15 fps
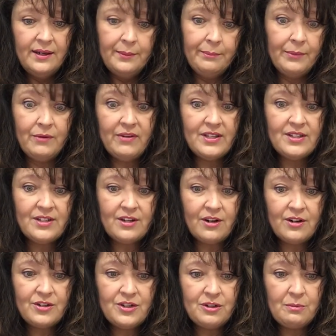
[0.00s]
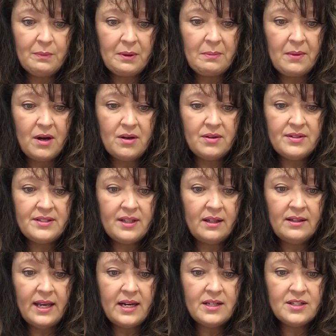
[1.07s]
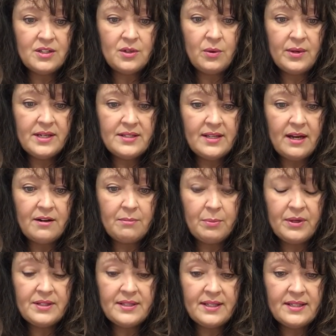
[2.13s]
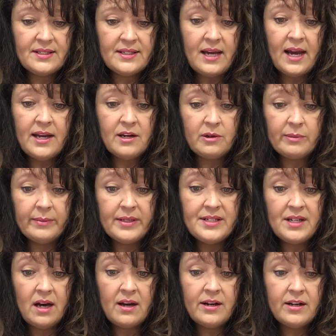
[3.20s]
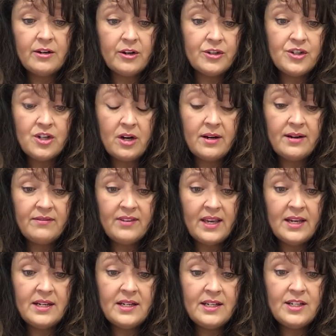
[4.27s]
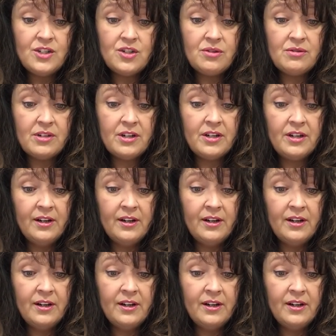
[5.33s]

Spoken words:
Movie stars, supermodels, the latest noise out of Princess Di or Madonna or John F. Kennedy Jr.